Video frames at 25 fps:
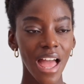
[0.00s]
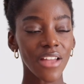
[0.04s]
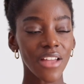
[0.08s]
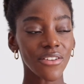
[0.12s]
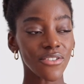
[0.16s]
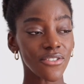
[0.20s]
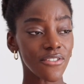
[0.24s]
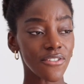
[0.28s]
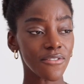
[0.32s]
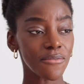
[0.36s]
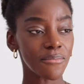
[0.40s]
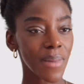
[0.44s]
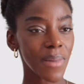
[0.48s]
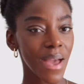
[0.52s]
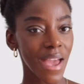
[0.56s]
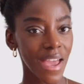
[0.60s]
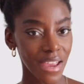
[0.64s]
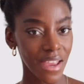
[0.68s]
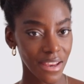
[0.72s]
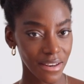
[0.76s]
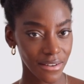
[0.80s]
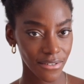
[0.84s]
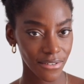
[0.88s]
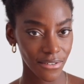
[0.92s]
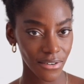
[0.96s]
and you've
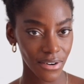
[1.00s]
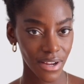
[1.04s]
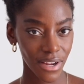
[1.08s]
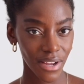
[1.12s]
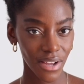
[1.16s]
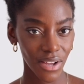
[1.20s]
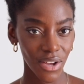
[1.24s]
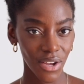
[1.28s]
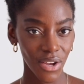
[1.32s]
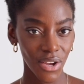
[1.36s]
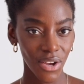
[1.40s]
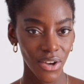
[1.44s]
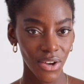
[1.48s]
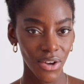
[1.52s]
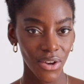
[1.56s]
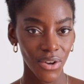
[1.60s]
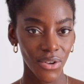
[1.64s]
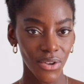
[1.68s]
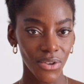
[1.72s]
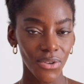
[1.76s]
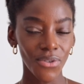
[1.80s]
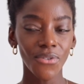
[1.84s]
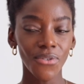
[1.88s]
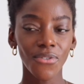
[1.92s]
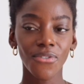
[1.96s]
paid for it,
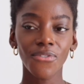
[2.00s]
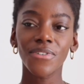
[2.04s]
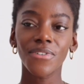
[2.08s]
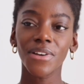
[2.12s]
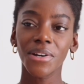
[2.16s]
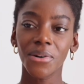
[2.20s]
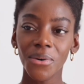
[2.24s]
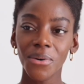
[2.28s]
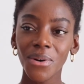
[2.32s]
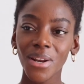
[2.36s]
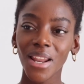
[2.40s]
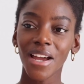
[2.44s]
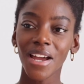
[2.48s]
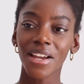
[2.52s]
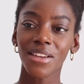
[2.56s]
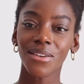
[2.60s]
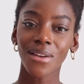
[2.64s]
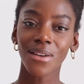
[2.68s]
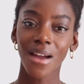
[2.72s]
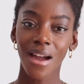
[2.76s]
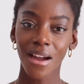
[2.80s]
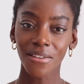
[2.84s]
you feel like you